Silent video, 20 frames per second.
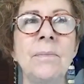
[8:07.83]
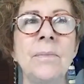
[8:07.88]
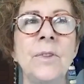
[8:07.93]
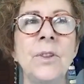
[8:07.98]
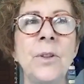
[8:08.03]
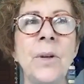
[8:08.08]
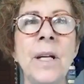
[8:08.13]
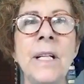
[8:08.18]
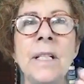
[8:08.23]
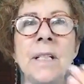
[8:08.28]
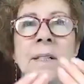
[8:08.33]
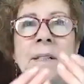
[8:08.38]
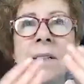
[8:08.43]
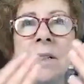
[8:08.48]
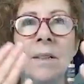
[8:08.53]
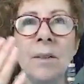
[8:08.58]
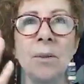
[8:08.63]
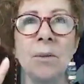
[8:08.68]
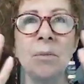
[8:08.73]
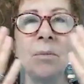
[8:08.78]
trained
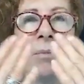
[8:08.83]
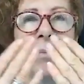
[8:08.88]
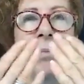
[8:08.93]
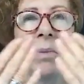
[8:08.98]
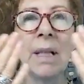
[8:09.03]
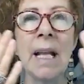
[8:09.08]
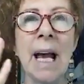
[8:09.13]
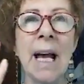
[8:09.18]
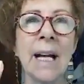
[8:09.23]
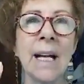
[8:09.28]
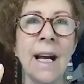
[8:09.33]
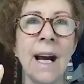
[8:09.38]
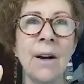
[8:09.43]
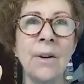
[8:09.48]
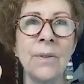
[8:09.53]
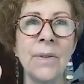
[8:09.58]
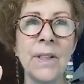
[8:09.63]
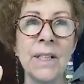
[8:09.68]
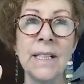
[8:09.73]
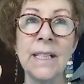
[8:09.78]
to black
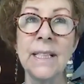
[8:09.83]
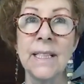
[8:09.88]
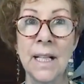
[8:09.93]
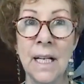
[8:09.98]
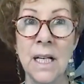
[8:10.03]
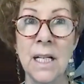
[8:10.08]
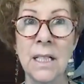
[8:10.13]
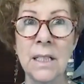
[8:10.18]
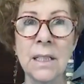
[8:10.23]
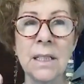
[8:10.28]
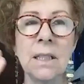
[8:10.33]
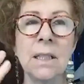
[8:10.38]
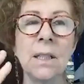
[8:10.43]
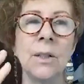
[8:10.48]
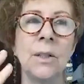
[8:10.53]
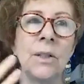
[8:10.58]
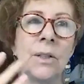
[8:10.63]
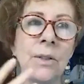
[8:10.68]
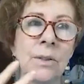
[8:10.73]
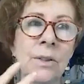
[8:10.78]
out the sun so
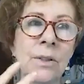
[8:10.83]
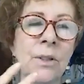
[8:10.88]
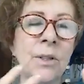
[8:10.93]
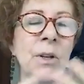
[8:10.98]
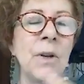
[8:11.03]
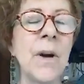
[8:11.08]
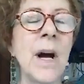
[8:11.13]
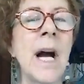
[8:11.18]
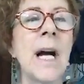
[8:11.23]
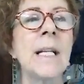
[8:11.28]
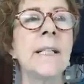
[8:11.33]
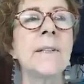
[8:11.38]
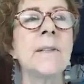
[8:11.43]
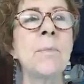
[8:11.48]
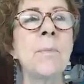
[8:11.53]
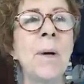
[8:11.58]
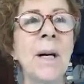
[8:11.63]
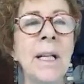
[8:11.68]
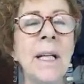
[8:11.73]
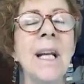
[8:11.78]
you don't hurt your eyes.
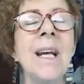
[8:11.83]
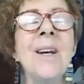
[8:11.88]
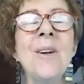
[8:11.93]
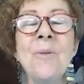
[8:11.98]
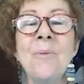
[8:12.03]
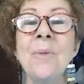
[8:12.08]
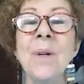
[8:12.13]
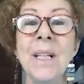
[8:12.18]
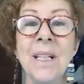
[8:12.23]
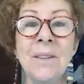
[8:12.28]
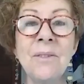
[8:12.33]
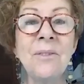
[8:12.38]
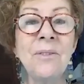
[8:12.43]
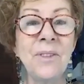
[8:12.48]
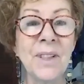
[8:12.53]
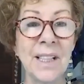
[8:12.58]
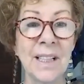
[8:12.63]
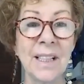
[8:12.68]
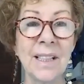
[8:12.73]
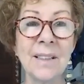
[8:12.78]
But we can
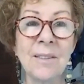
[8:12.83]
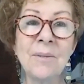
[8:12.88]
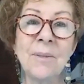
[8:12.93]
feel it.